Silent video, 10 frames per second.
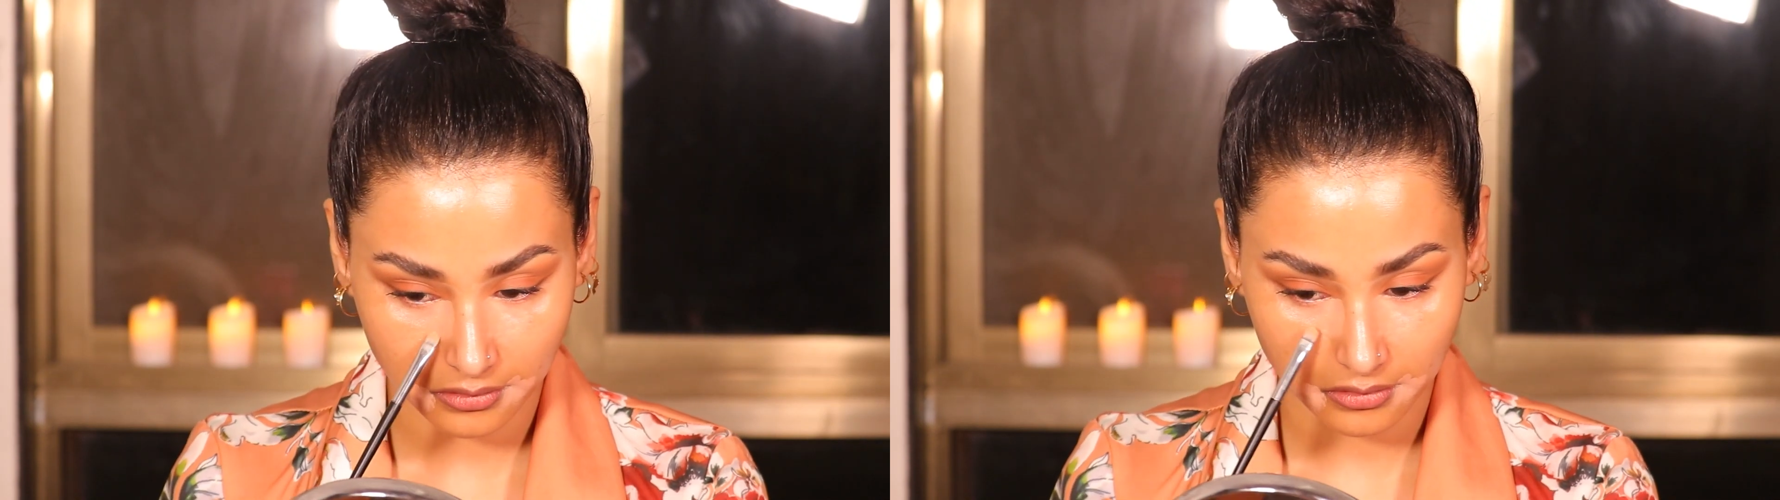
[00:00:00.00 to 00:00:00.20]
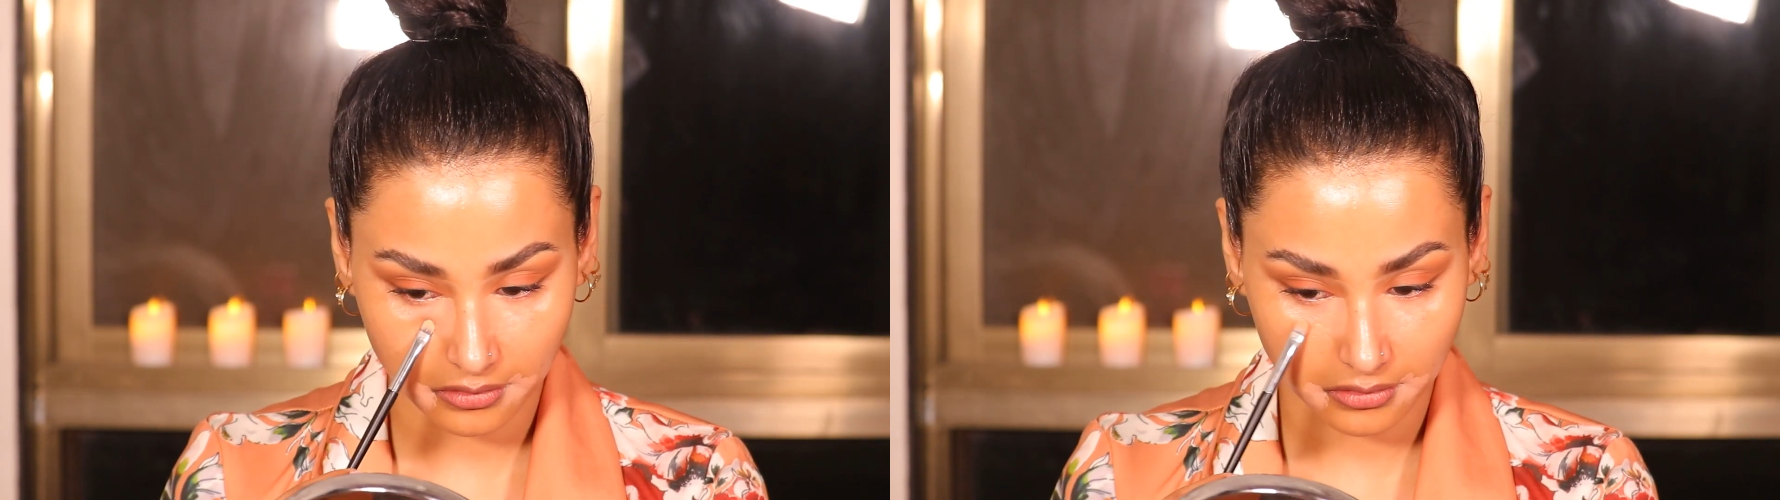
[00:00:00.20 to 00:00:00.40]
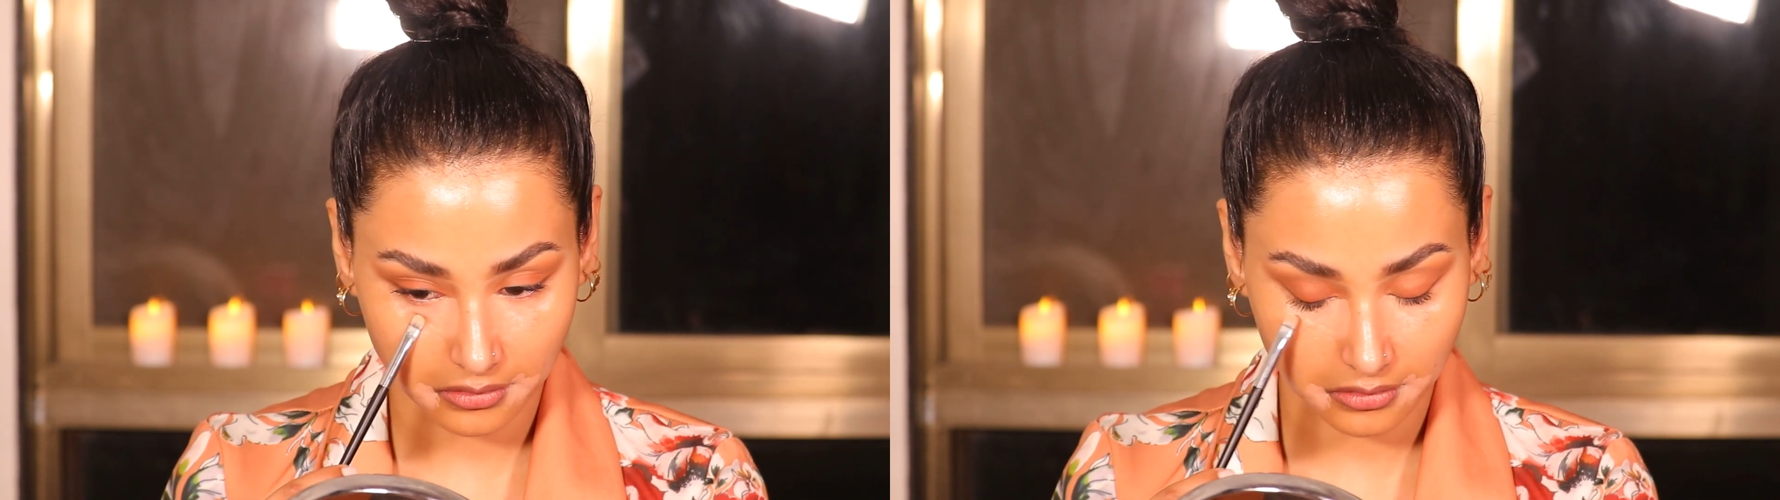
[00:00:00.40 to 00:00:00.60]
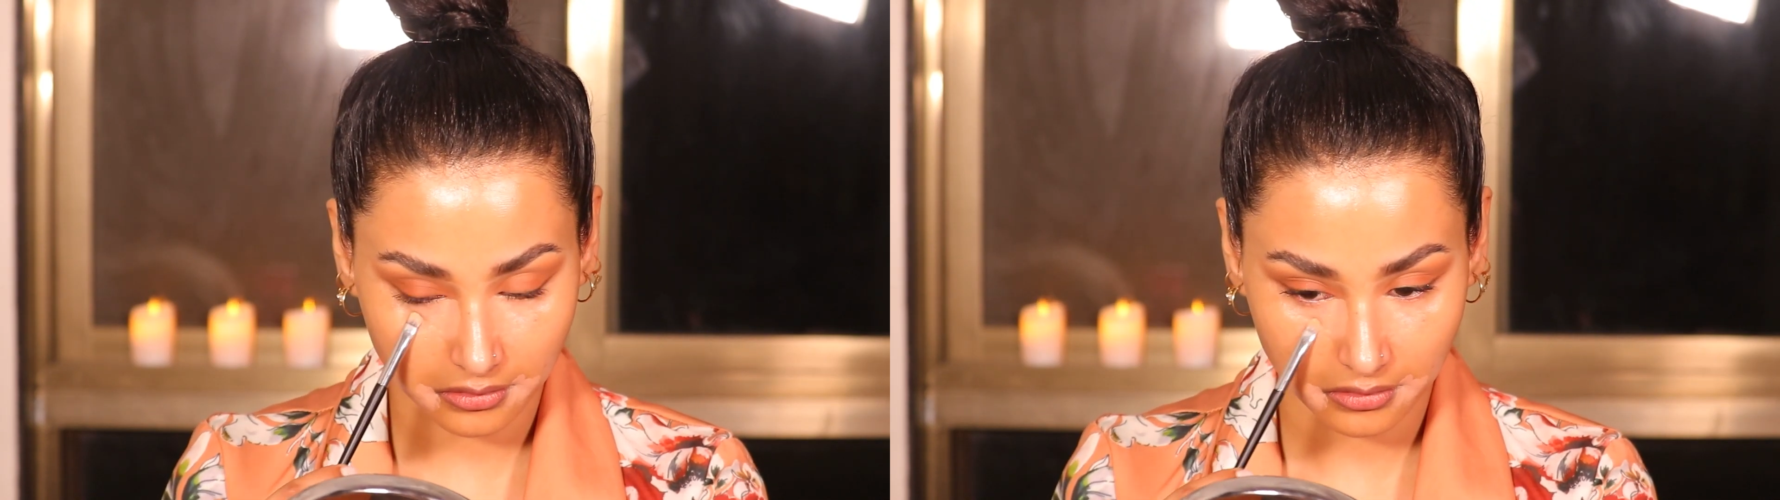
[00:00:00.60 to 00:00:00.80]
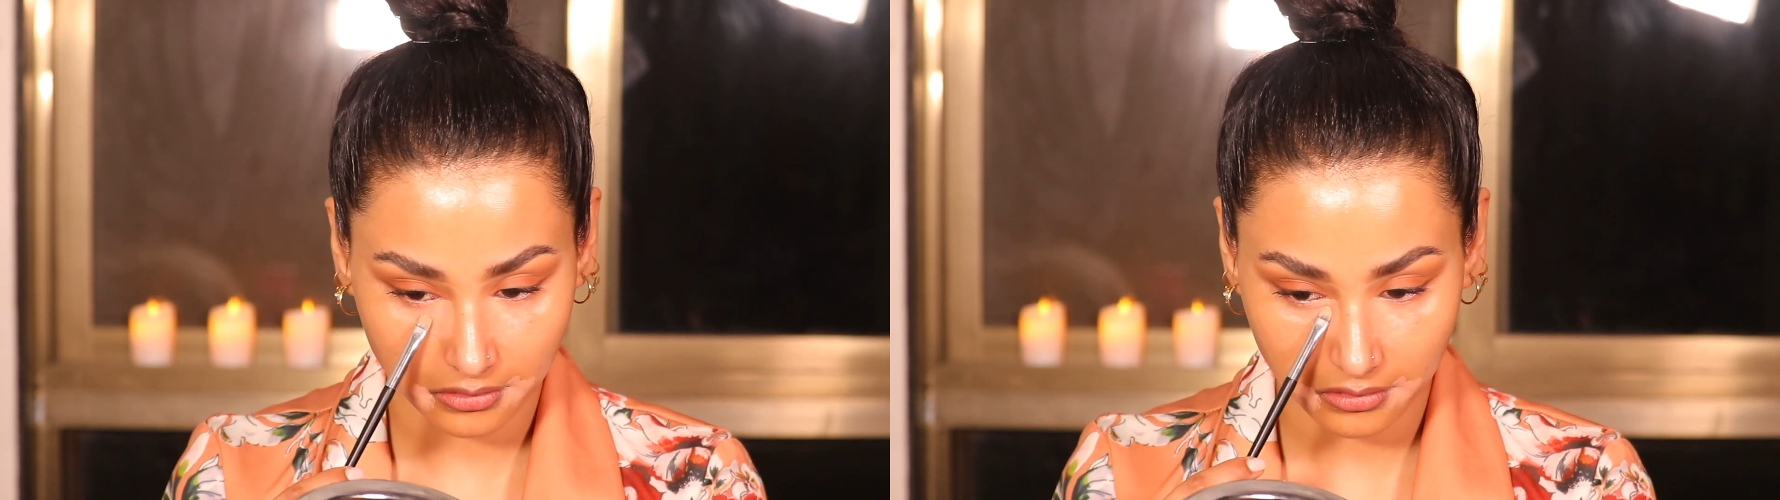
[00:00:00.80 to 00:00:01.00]
the
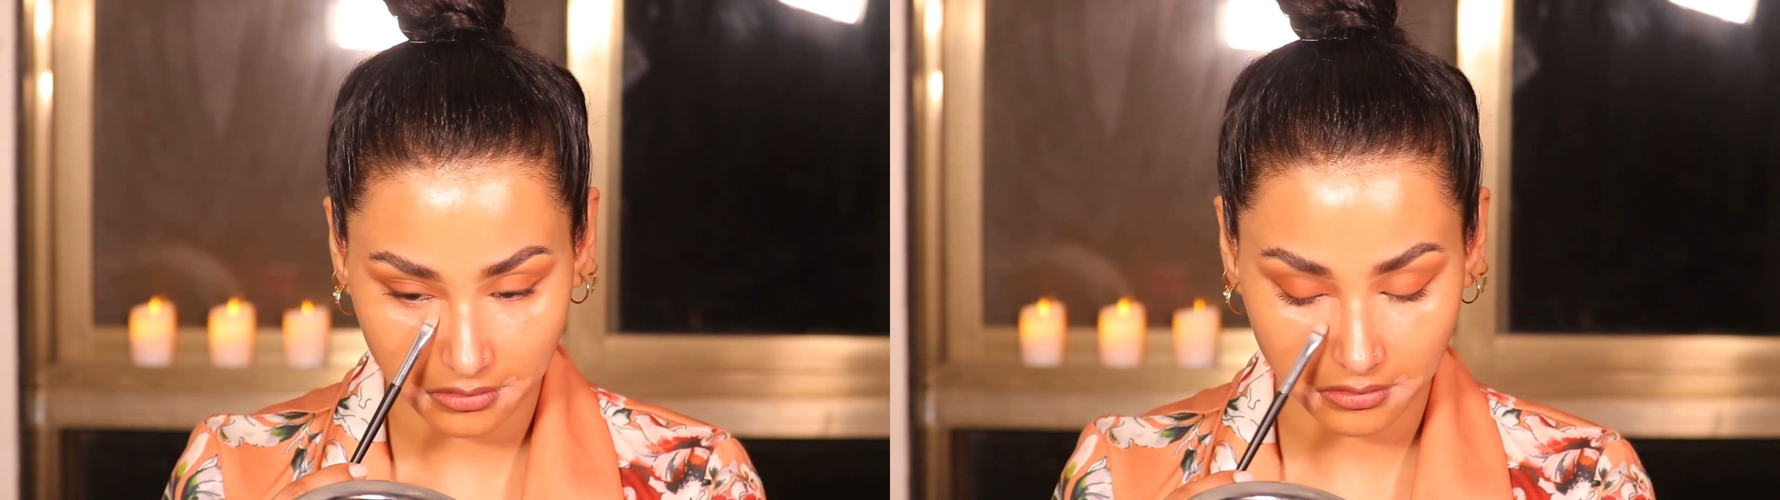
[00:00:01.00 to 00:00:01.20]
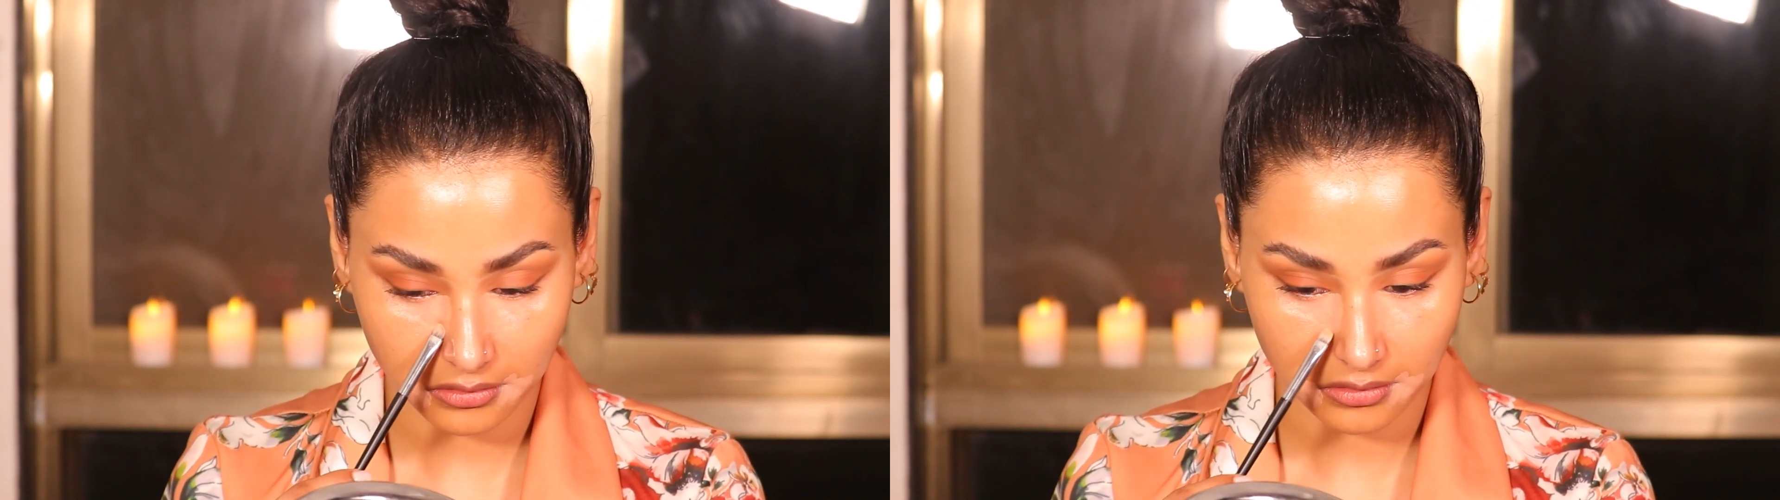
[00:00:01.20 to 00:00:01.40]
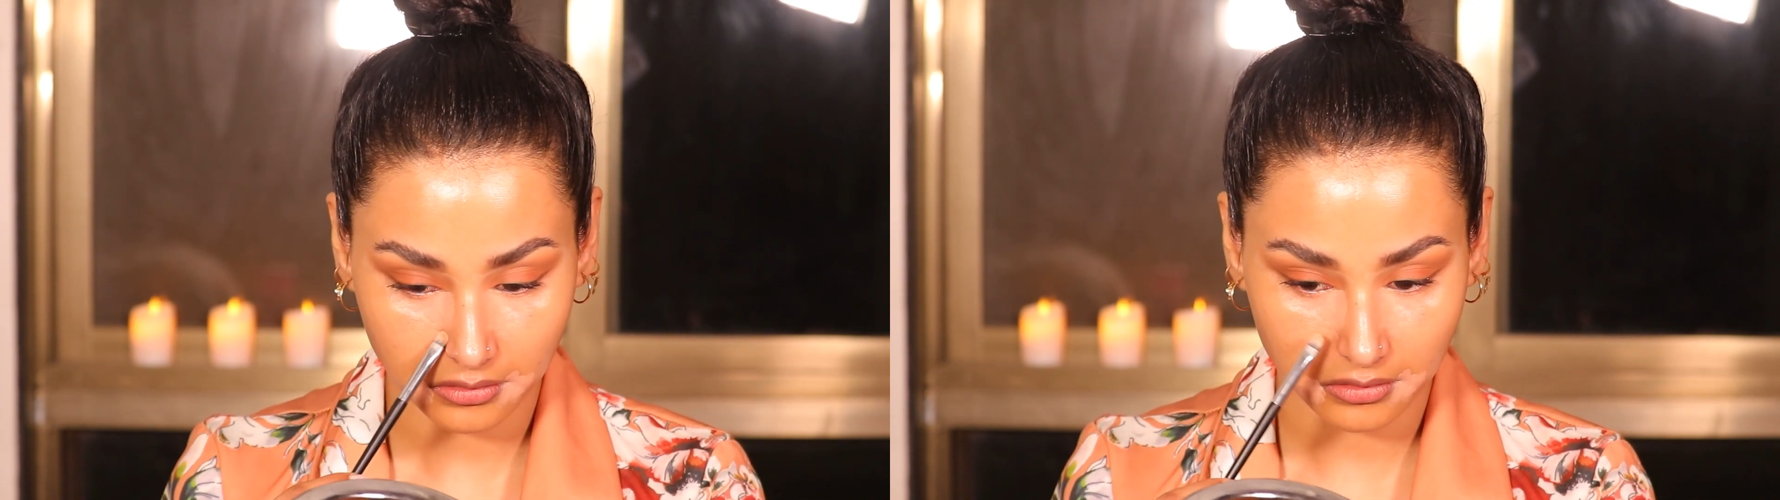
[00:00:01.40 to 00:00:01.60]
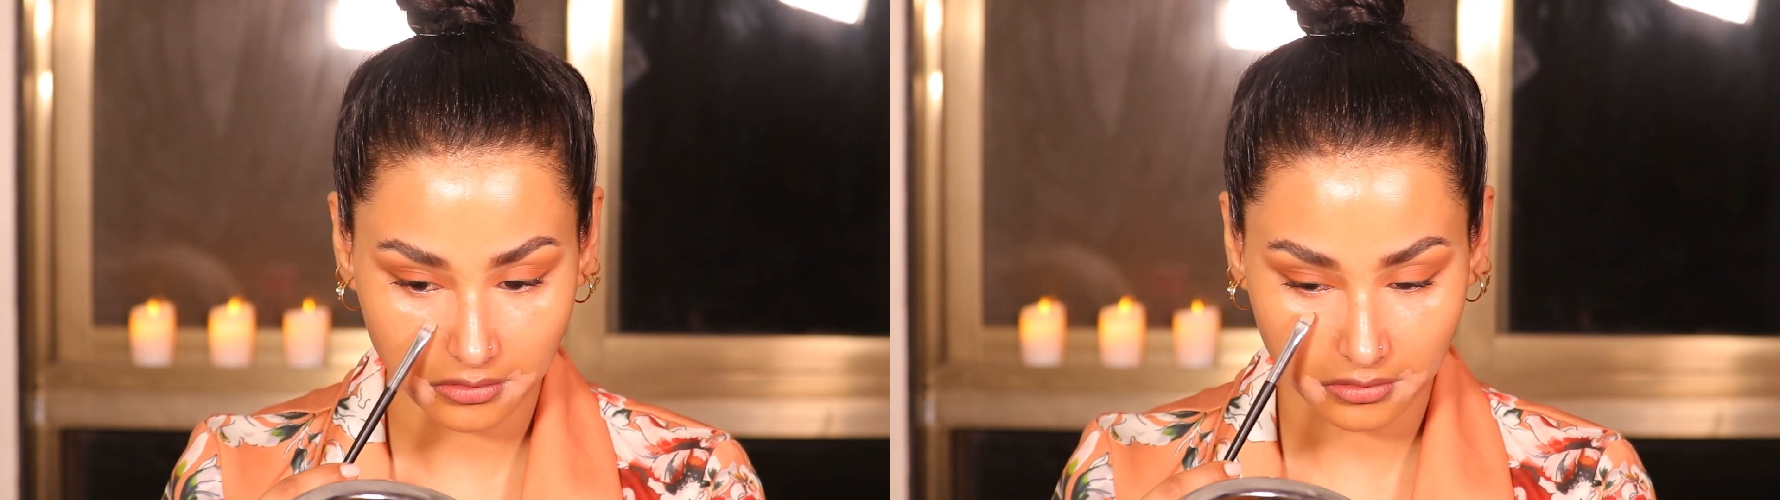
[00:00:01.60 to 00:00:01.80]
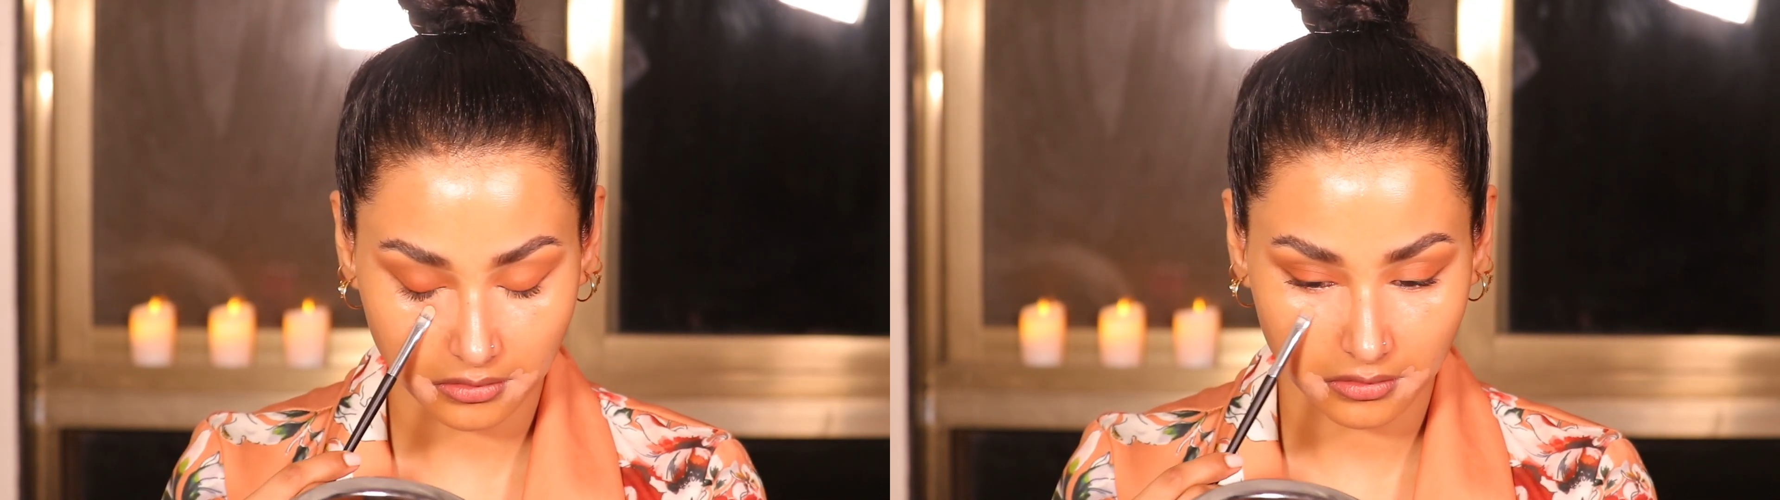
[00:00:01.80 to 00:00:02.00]
consistency of this concealer
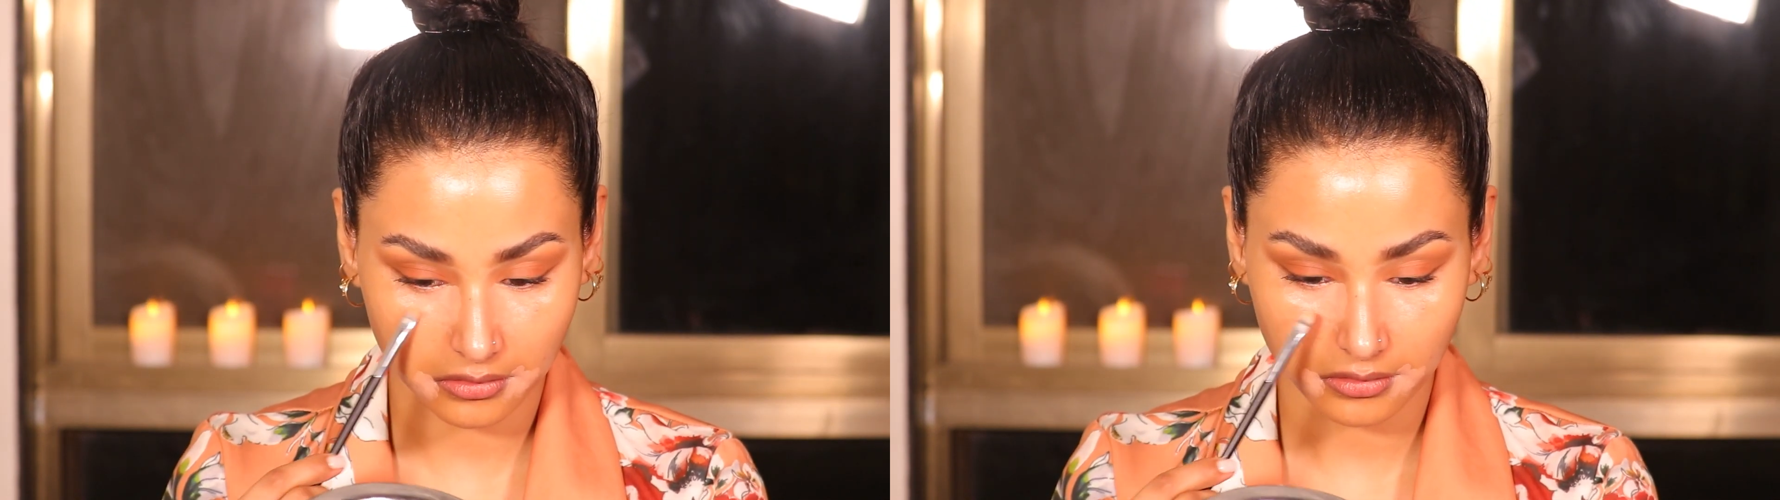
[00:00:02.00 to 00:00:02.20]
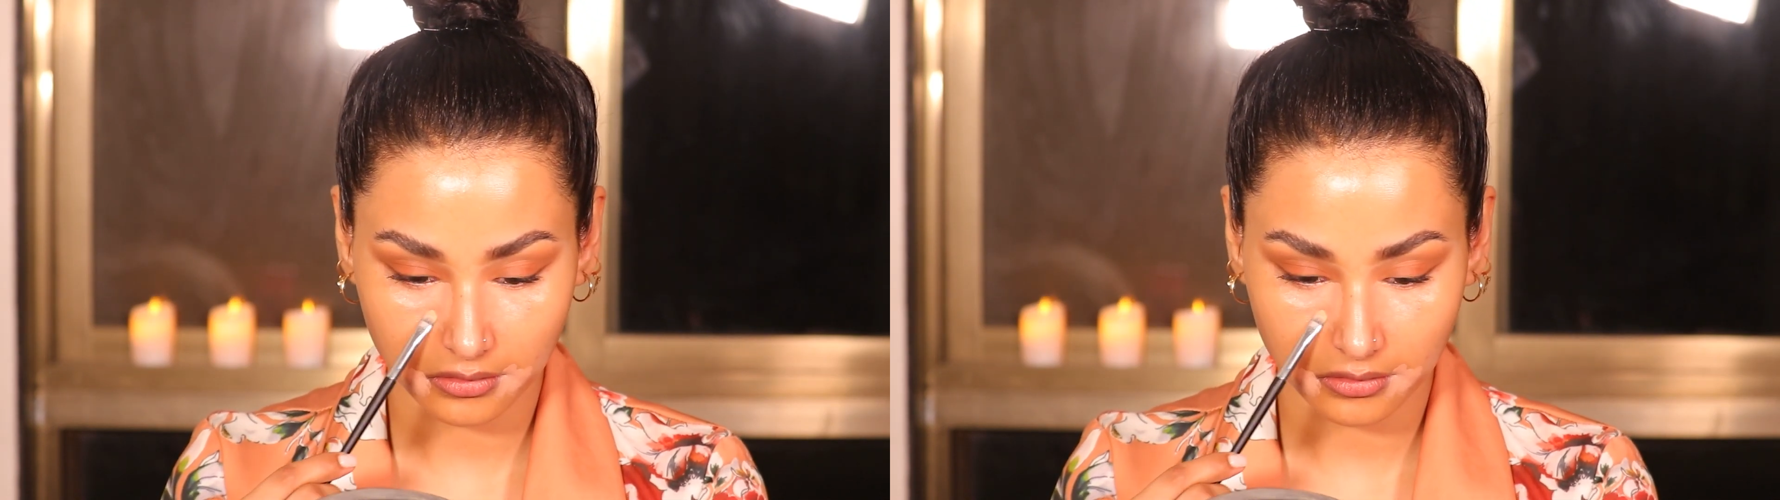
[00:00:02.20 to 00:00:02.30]
is thick